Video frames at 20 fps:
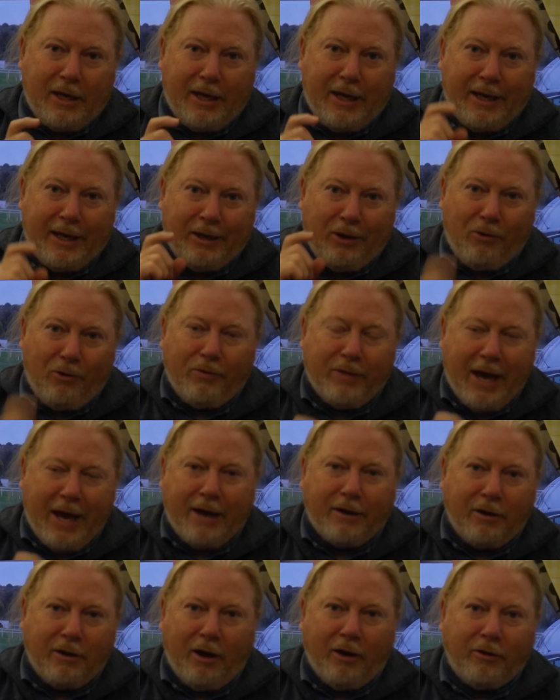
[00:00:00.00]
And on
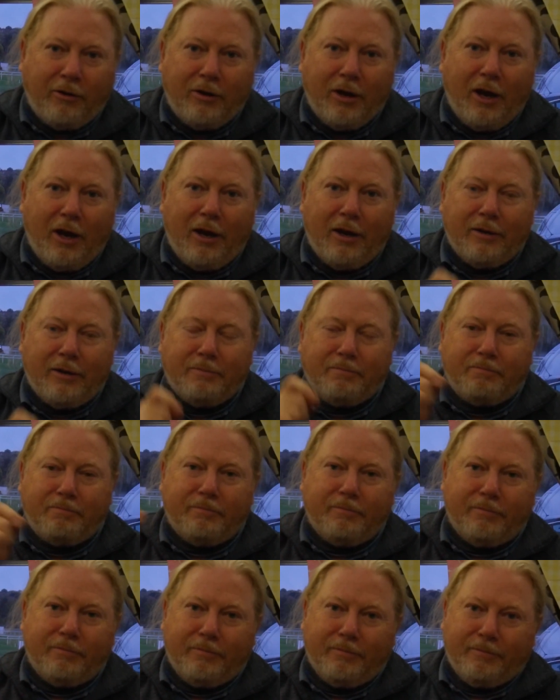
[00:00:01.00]
that note,
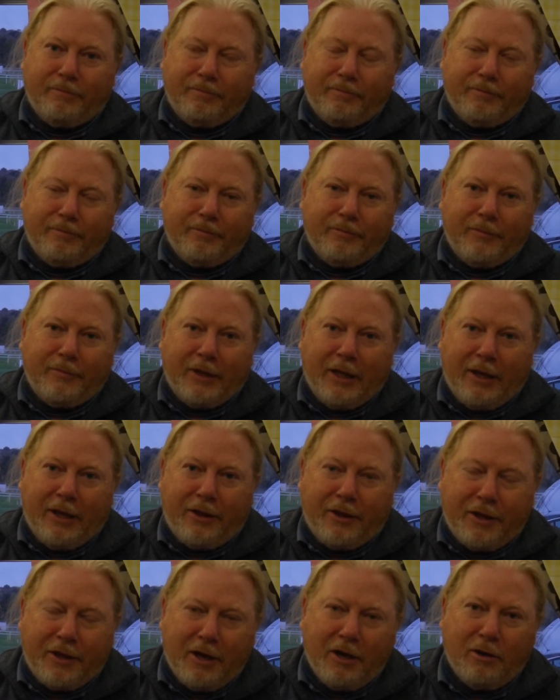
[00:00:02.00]
the
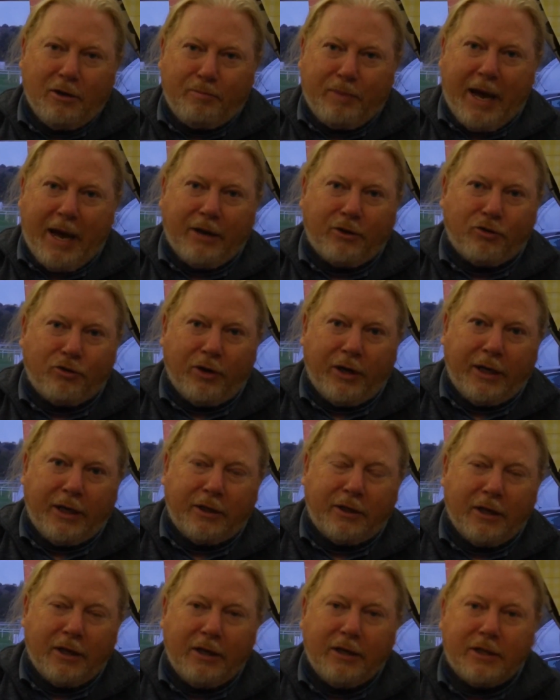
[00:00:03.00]
3rd battery
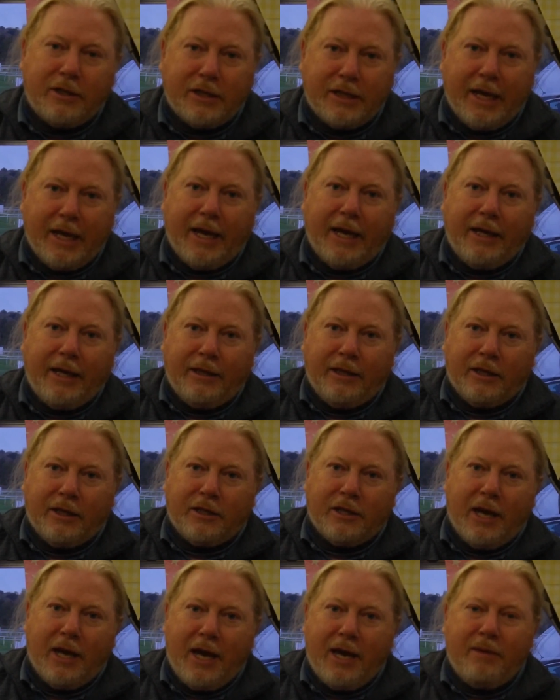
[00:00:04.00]
is going to sit in the
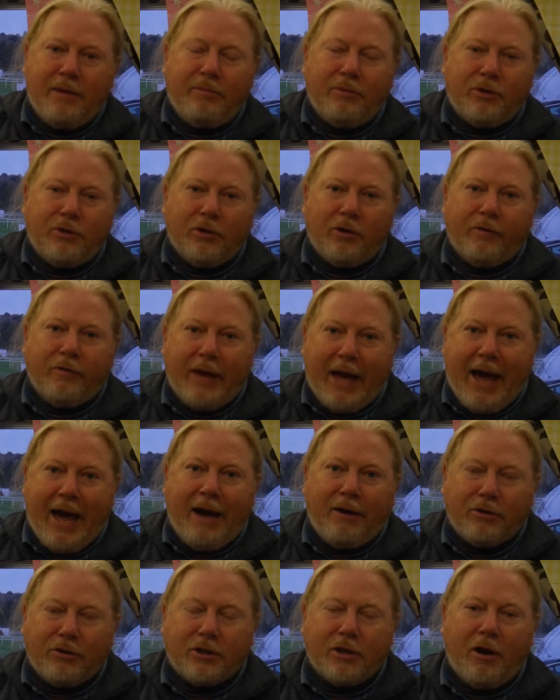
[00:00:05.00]
same sort of
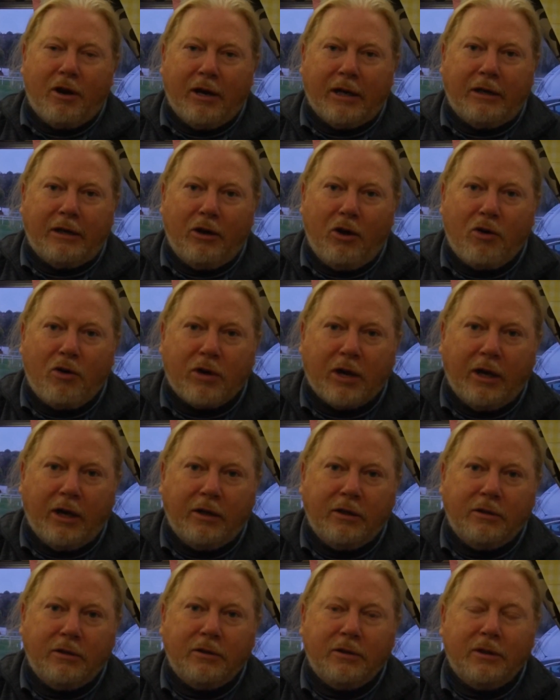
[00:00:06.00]
outside
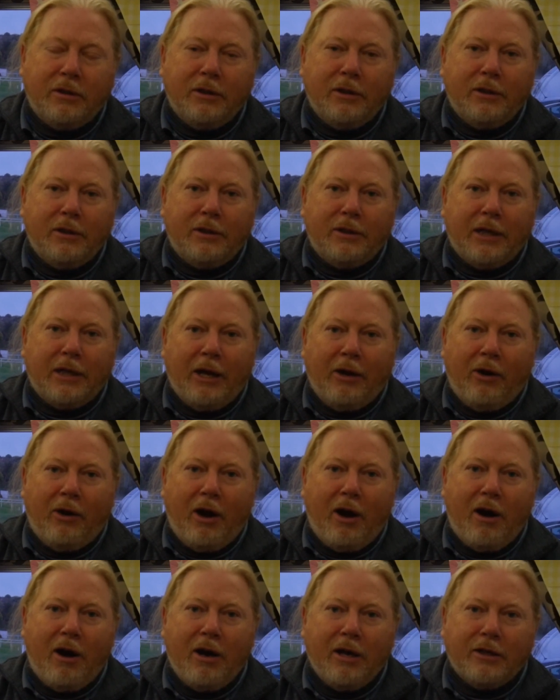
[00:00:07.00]
locker. Now
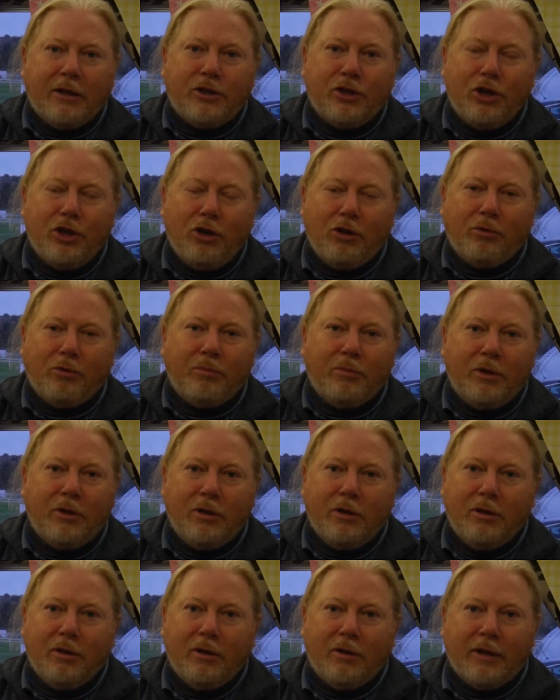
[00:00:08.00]
I
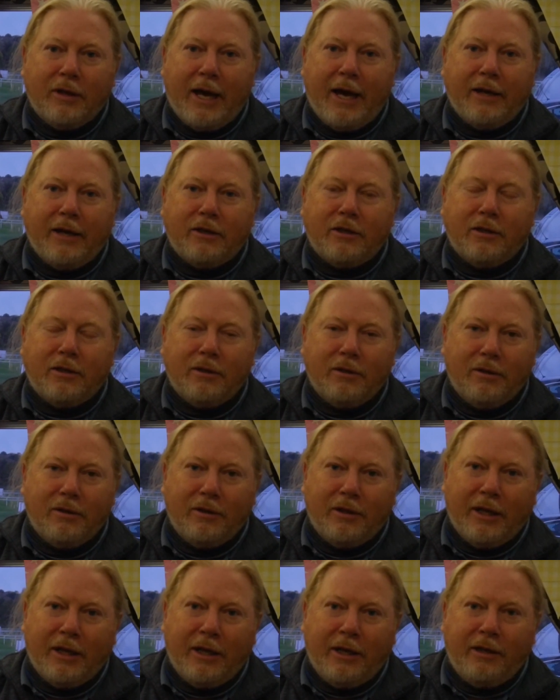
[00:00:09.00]
assumed that
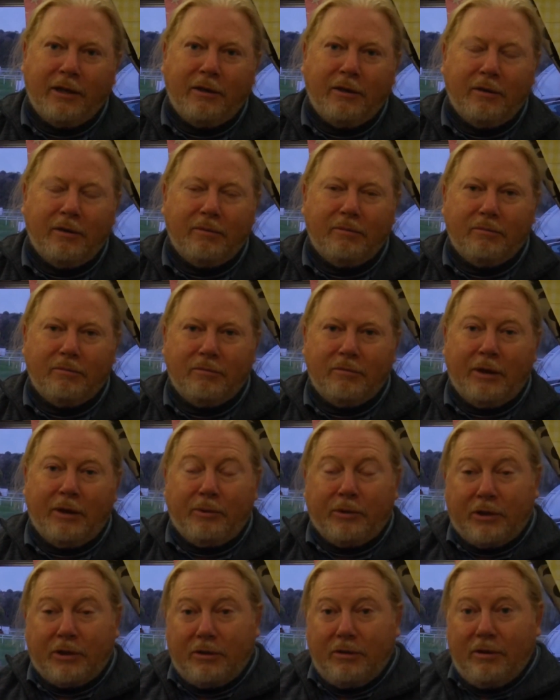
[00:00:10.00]

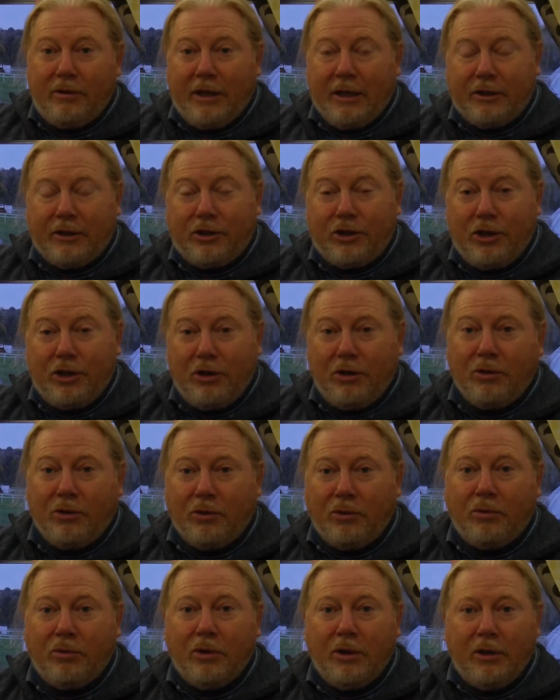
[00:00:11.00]
there's two